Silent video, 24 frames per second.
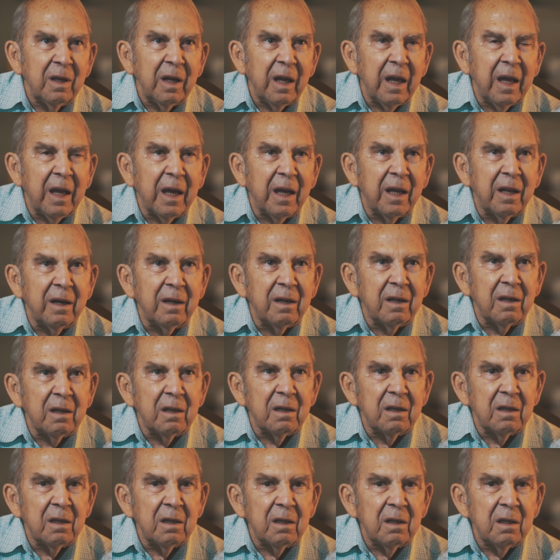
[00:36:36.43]

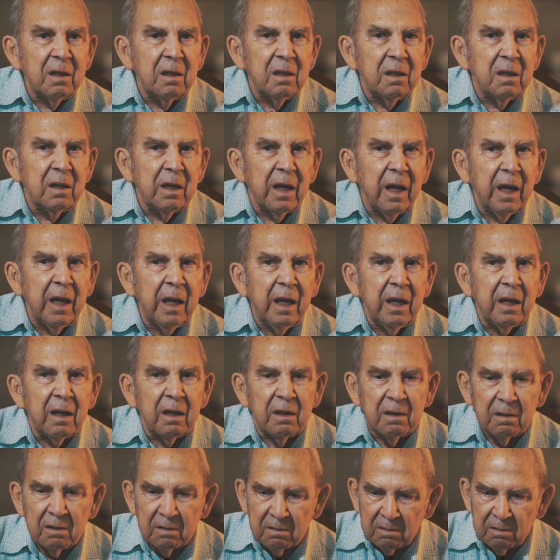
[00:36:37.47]
And hey,